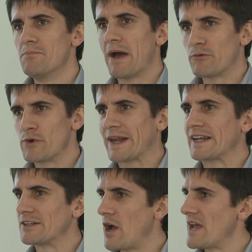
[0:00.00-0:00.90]
but
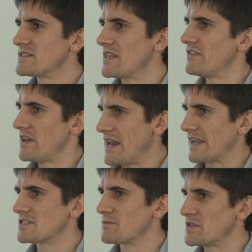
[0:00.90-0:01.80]
recognise that the
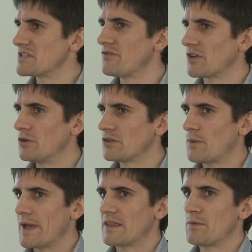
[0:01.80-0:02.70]
next specific
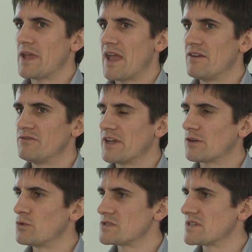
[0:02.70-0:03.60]
earthquake that we have that
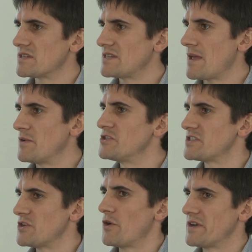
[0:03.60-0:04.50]
causes us damage
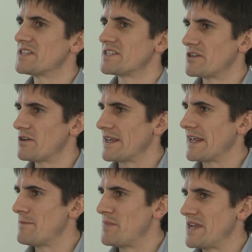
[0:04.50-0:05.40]
is not necessarily
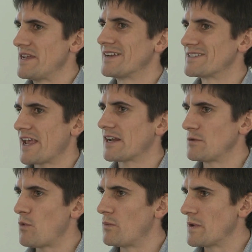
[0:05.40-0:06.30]
going to be
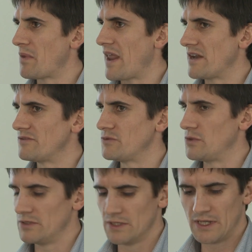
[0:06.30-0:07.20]
exactly what we planned
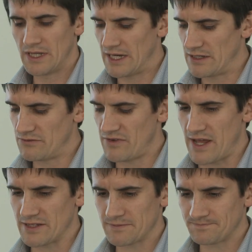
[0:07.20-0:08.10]
for in
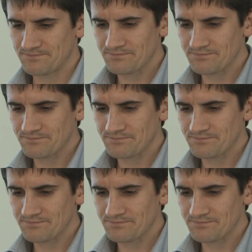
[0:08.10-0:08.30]
advance.